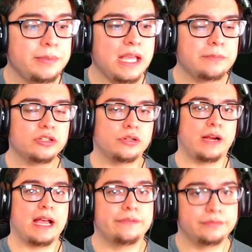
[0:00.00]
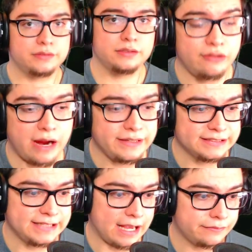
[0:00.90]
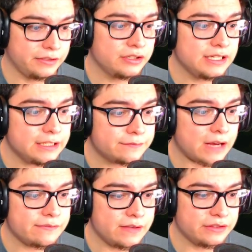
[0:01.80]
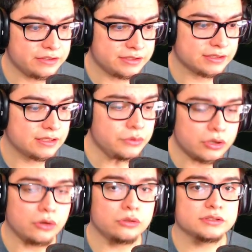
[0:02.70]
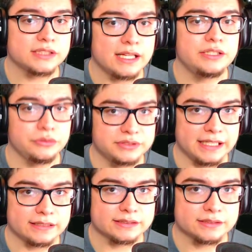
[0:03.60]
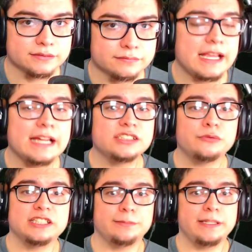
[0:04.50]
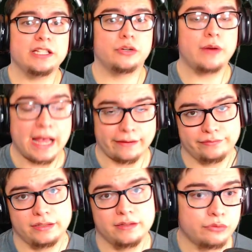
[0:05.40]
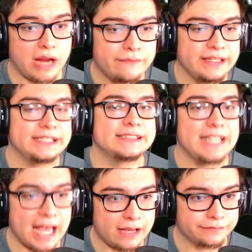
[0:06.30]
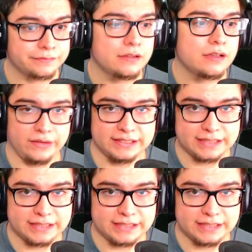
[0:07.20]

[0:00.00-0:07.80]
to be able to craft a gravity staff, you're gonna need 5 feathers, 2 coals, and 2 sticks. And that is the recipe to craft the gravity staff. It's very